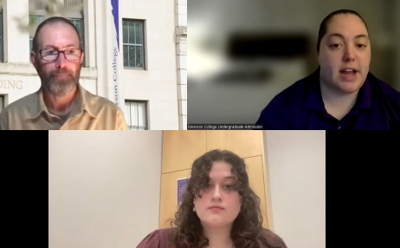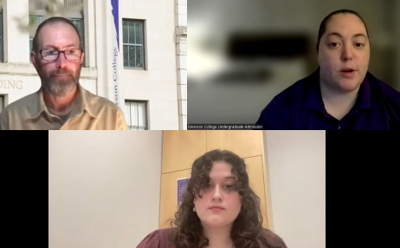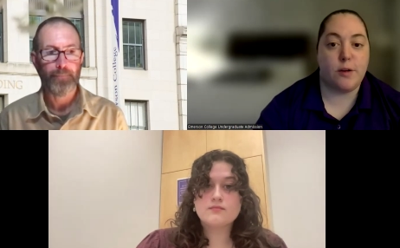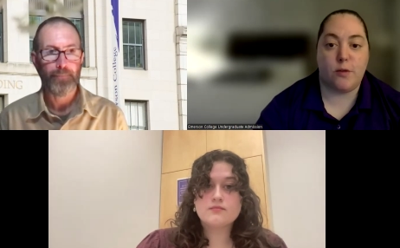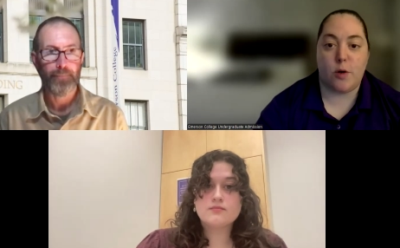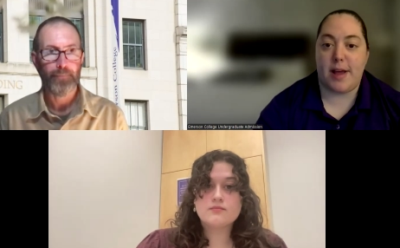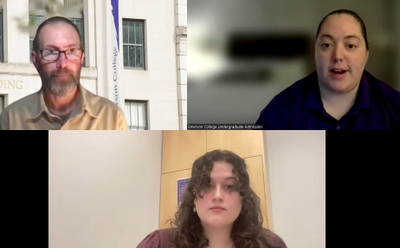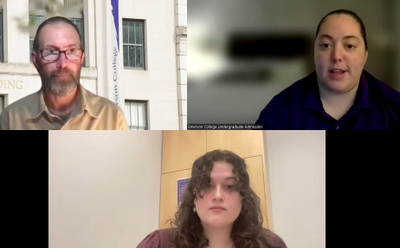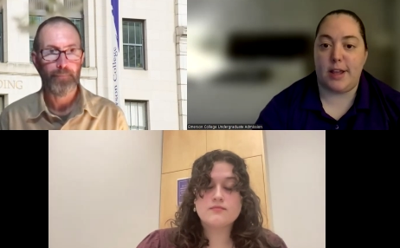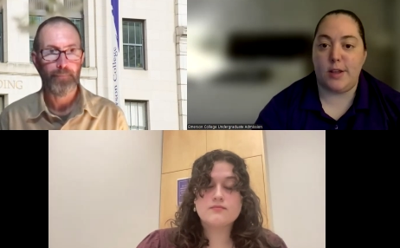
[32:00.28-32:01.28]
Speaker 1: and how you're
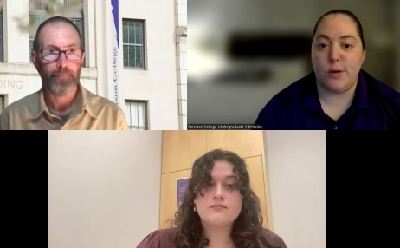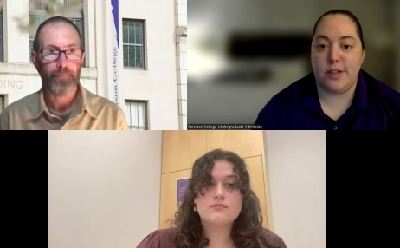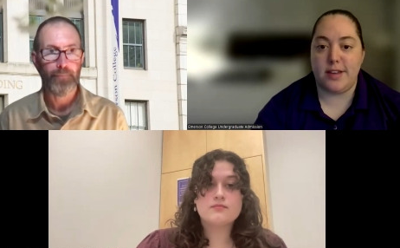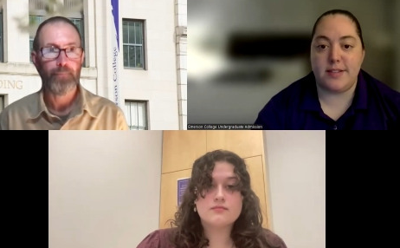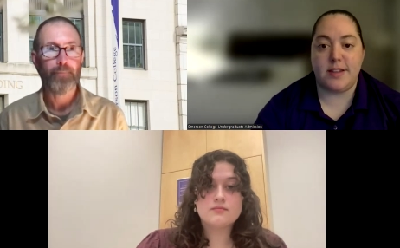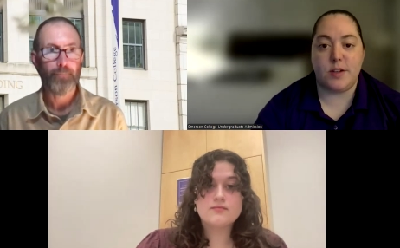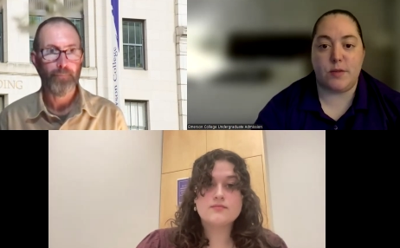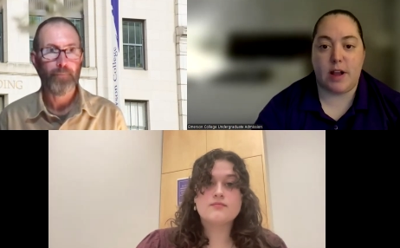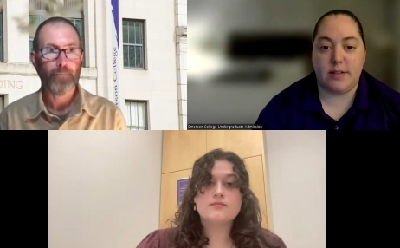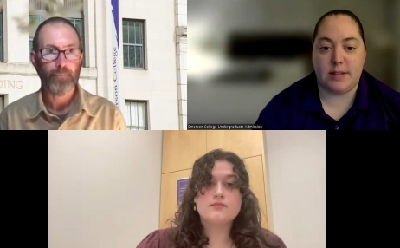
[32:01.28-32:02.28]
formatting your thesis
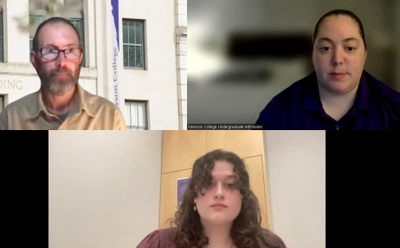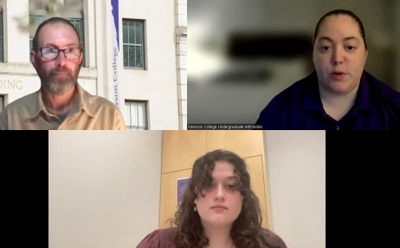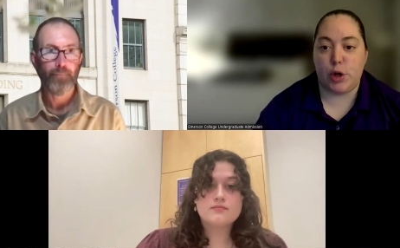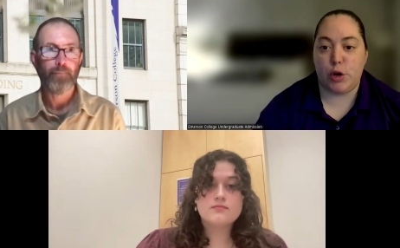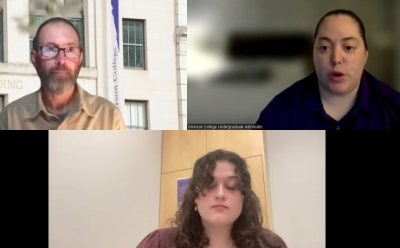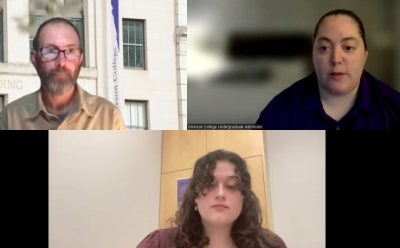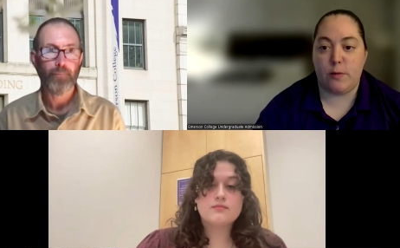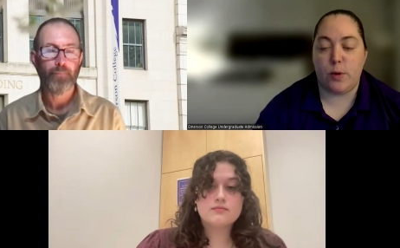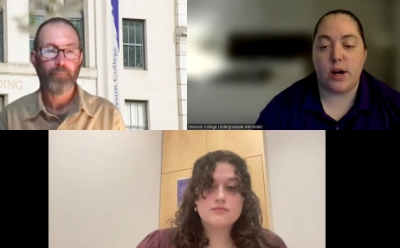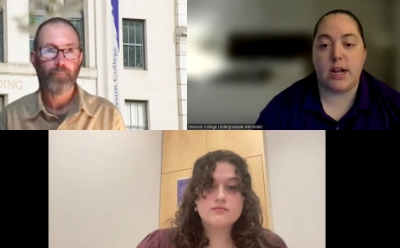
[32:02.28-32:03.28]
around some of your
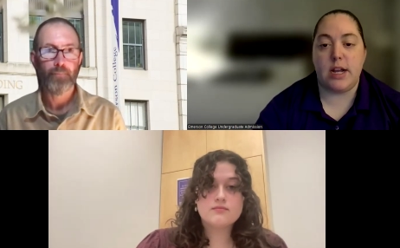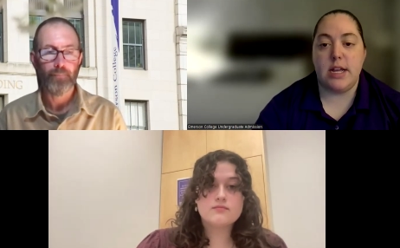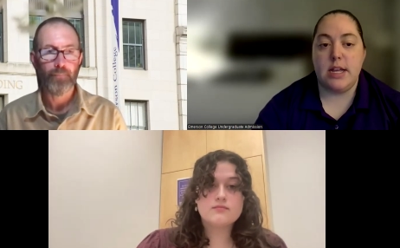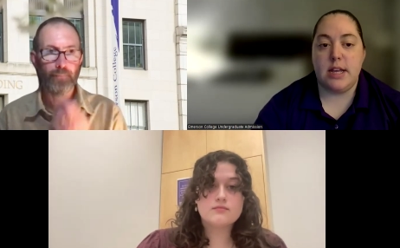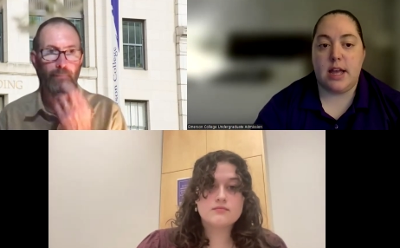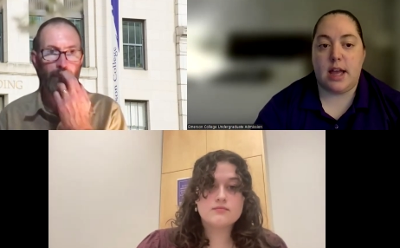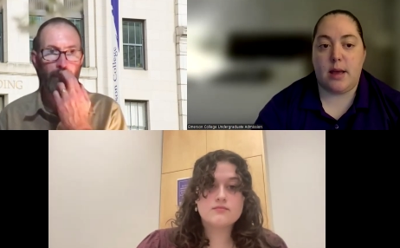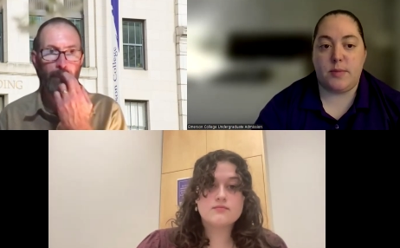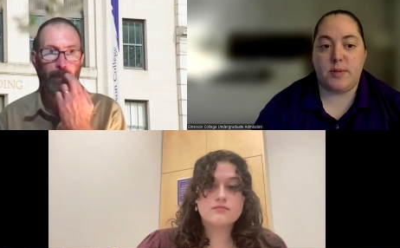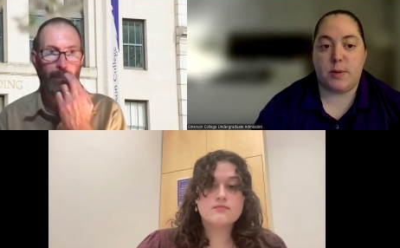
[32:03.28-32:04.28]
creative work.
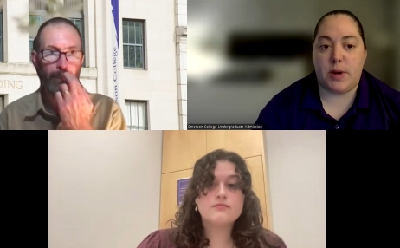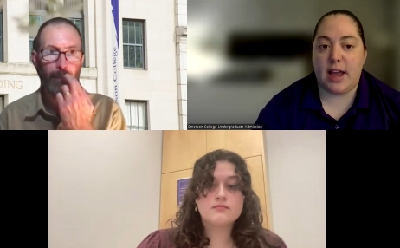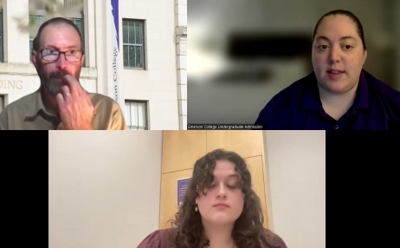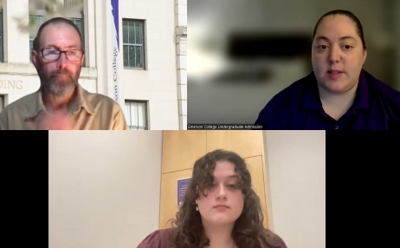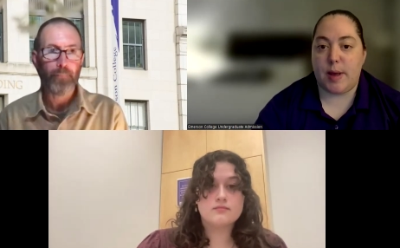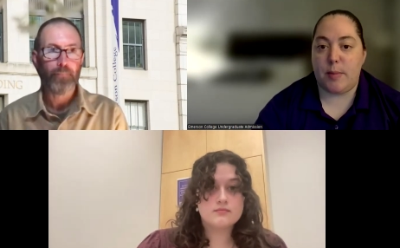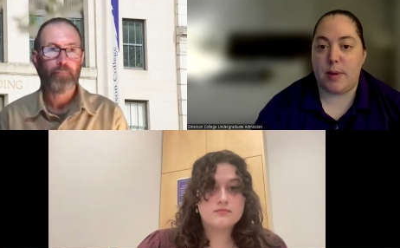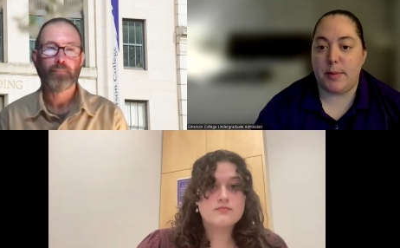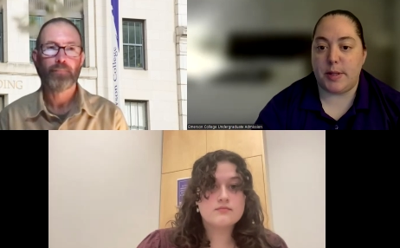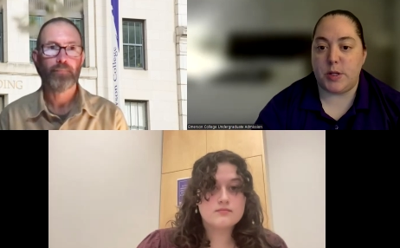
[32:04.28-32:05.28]
Um, someone asked about
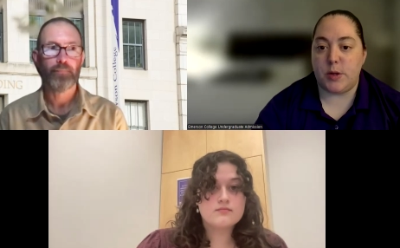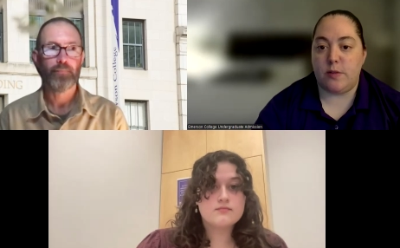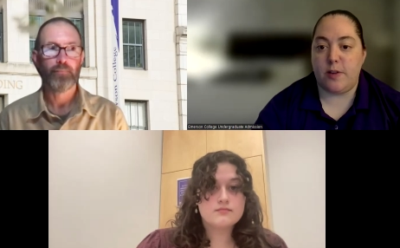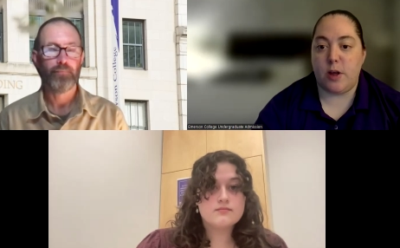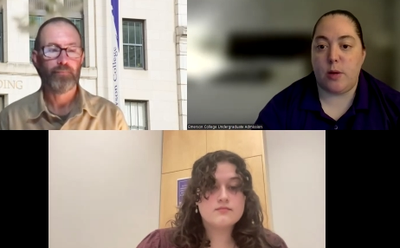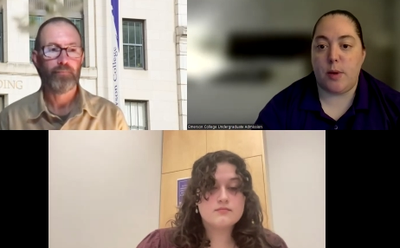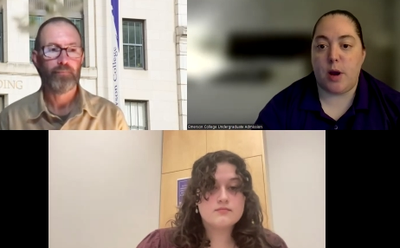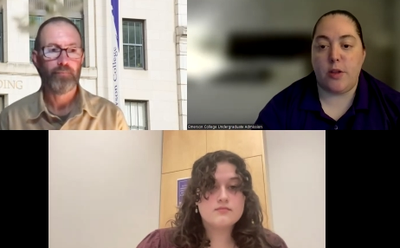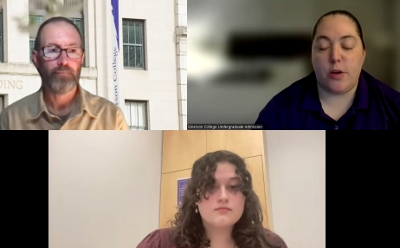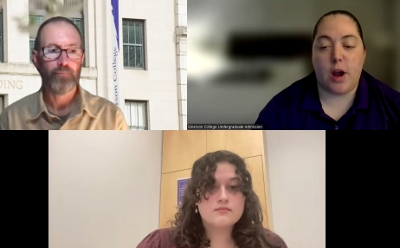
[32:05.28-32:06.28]
being able to do a film.
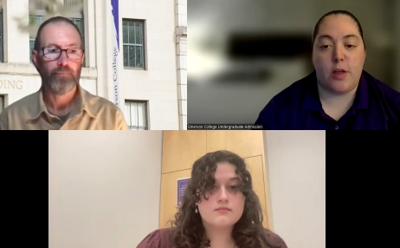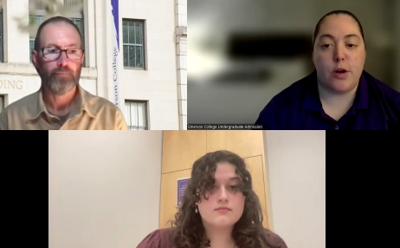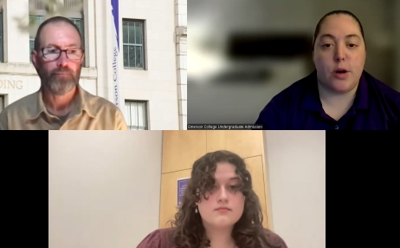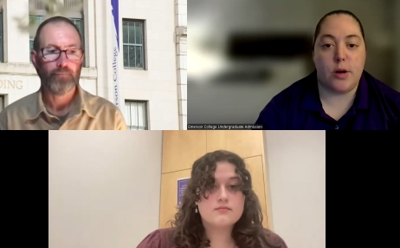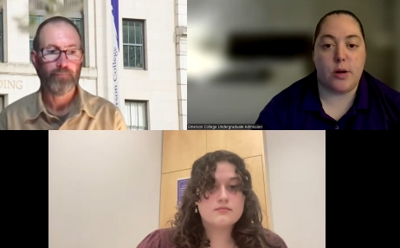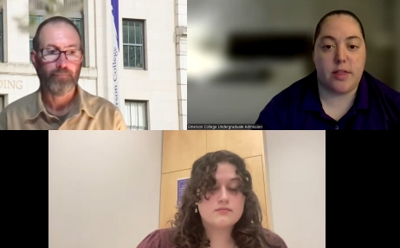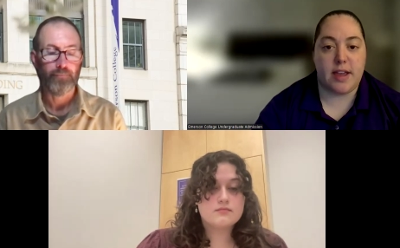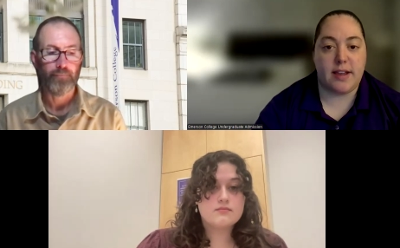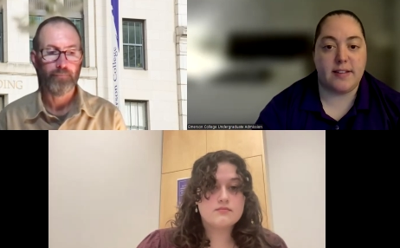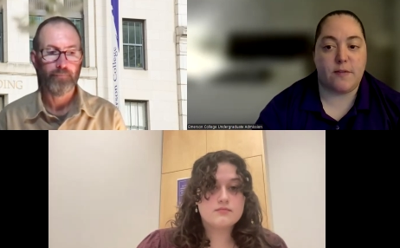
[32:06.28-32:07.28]
Are there other
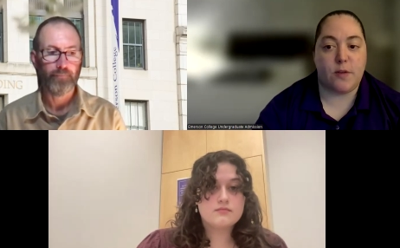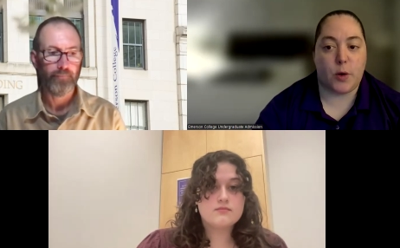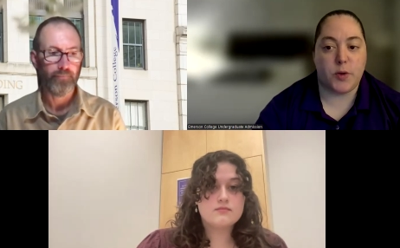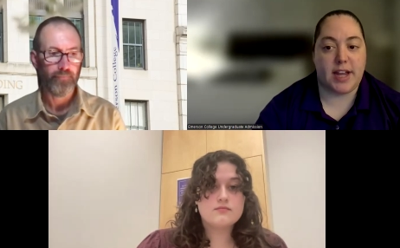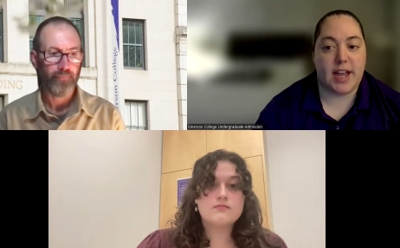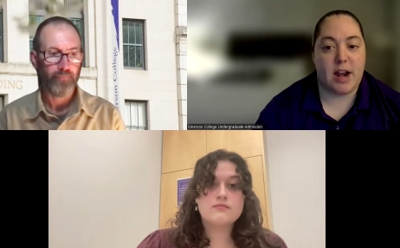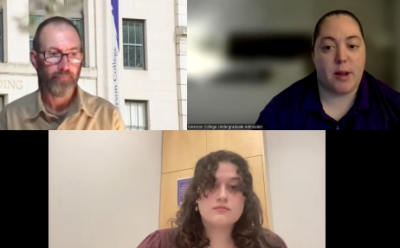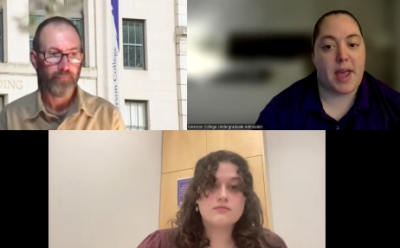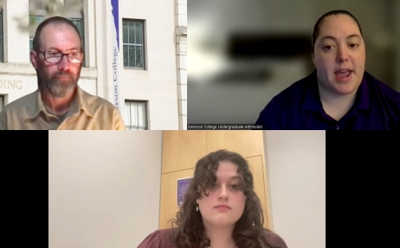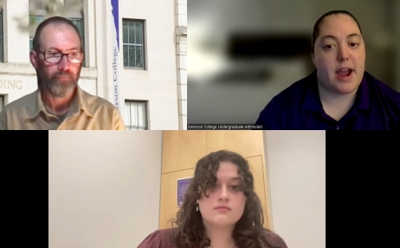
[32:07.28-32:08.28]
things that folks can kind
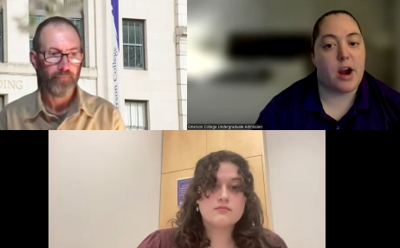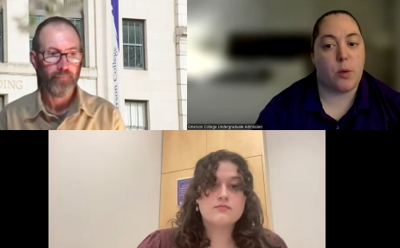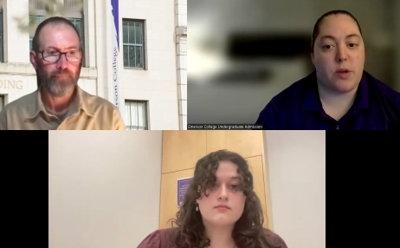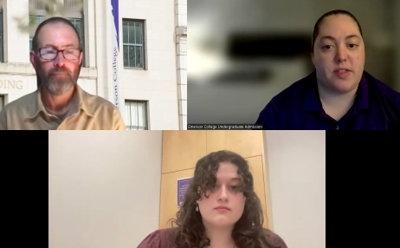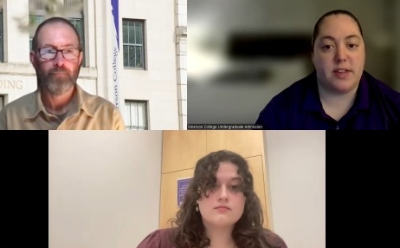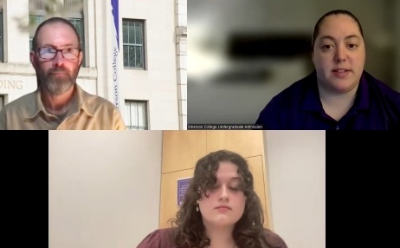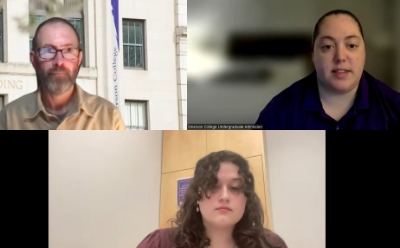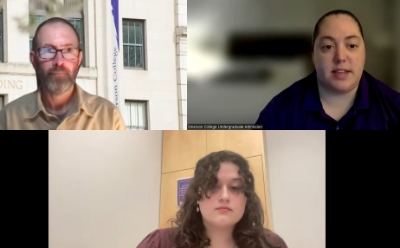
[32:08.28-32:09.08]
of pair with this